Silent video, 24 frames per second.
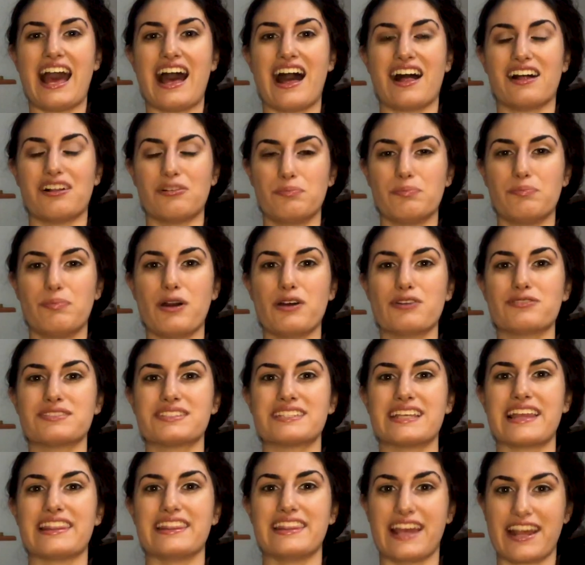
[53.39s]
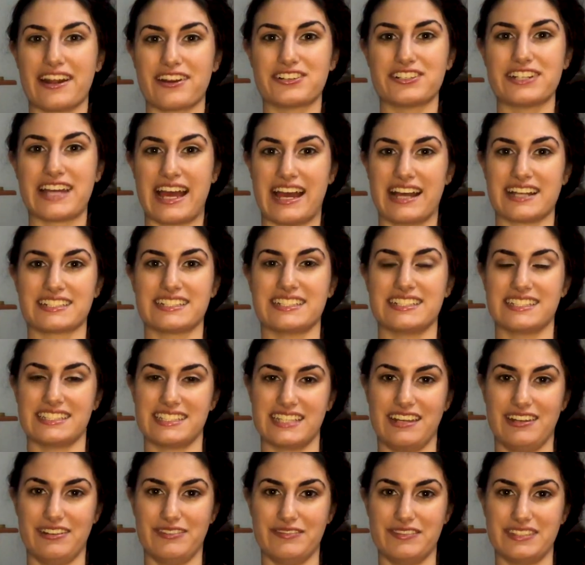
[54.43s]
I'll post their tax
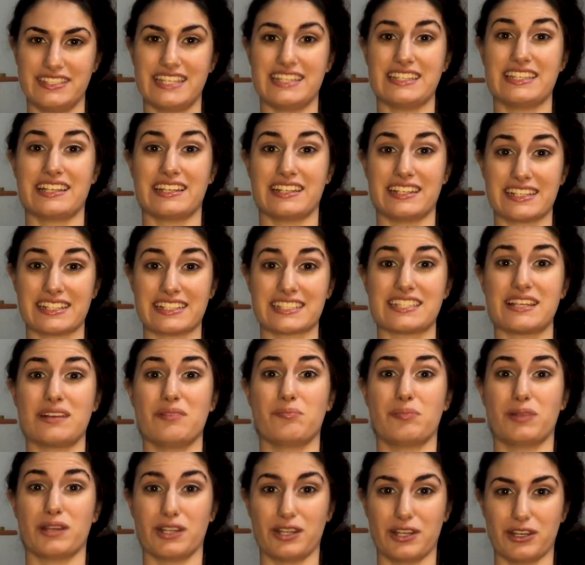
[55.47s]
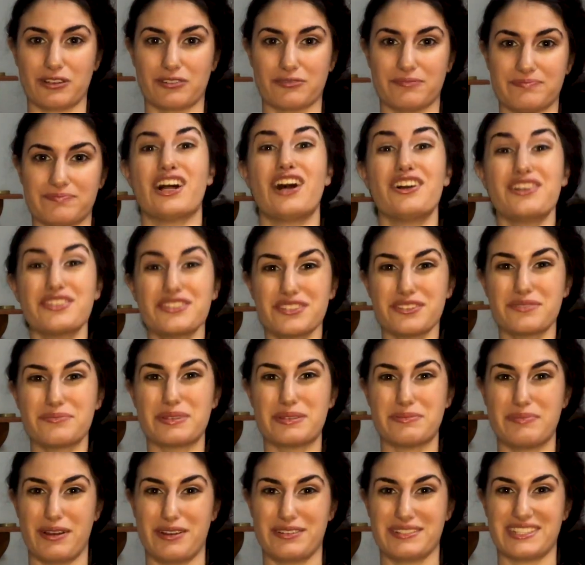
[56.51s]
incentives in the links below. I'll also be
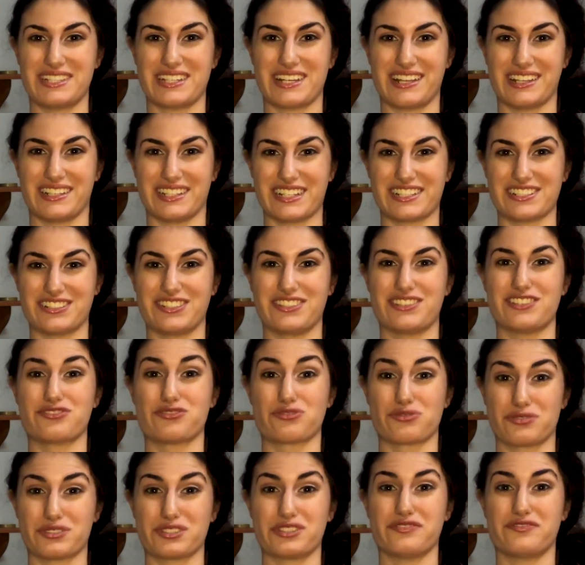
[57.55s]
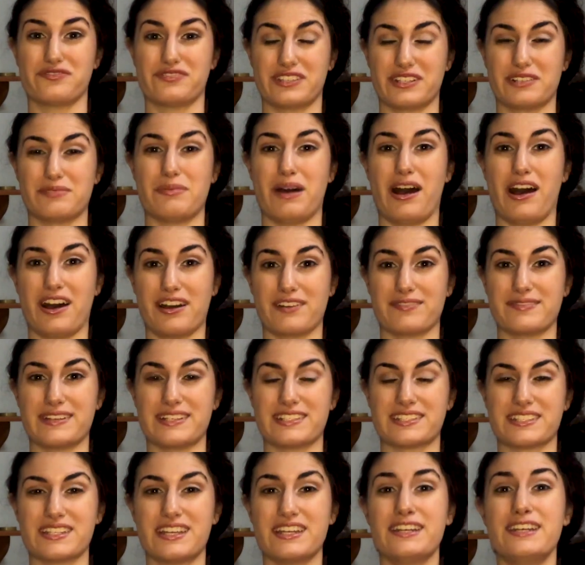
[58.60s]
posting a link to the Georgia Film
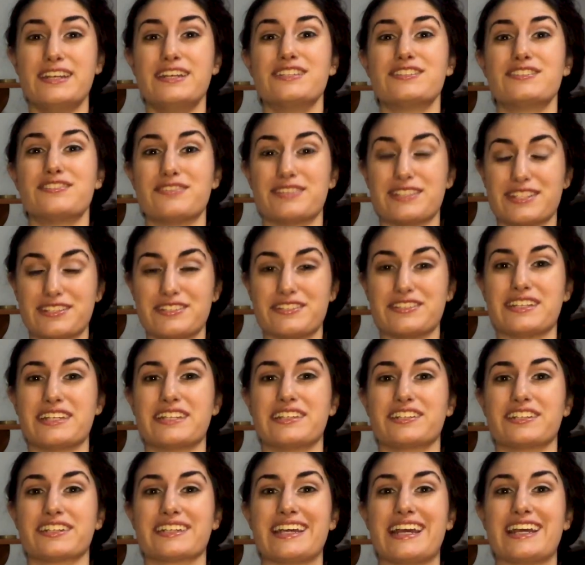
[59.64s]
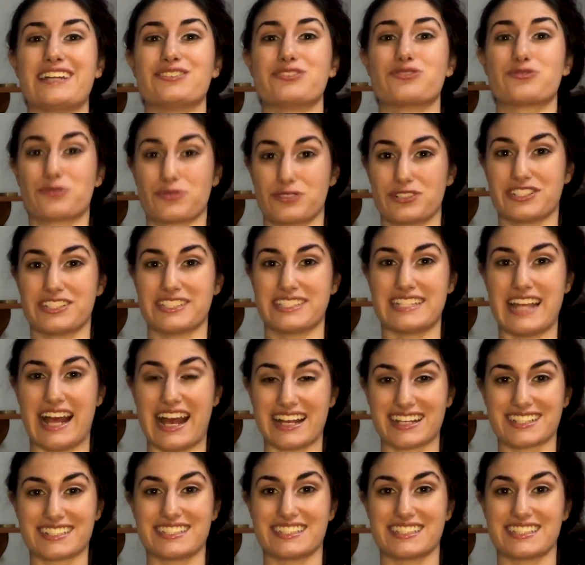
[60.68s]
Office so you can look at Georgia's
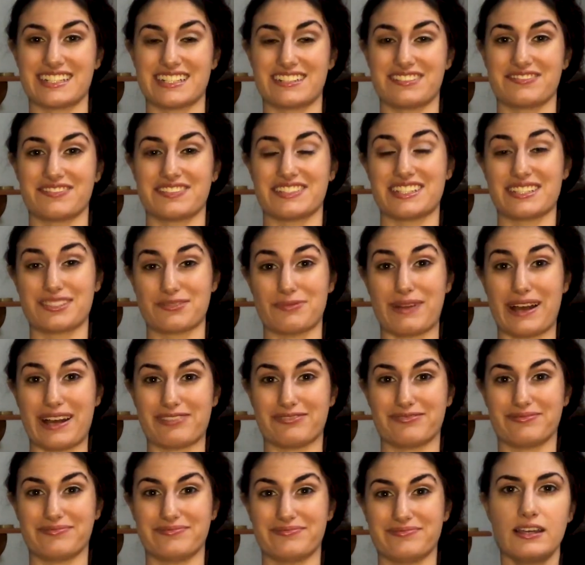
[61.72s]
tax incentives as well.